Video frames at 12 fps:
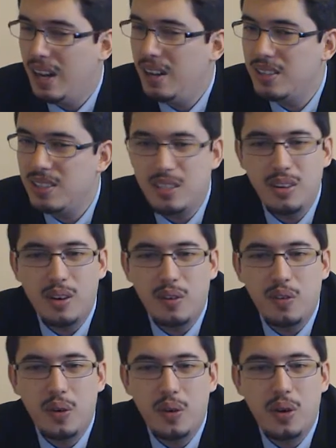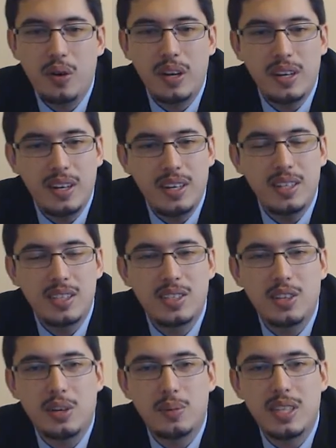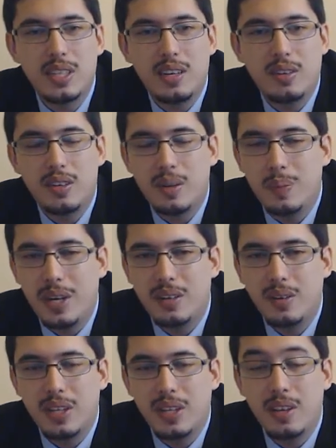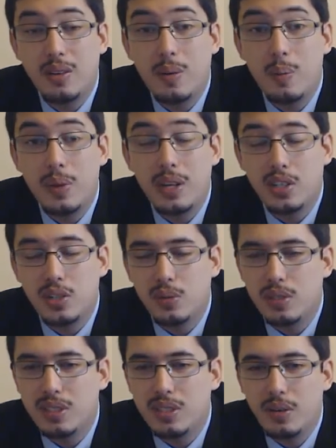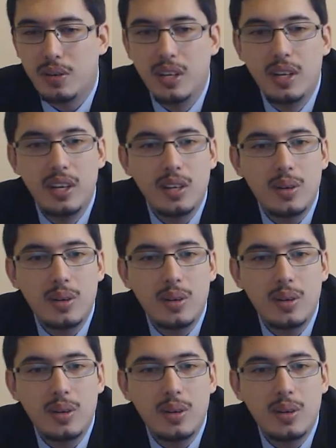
a top 4, another top 10 on the back of that Long Beach result.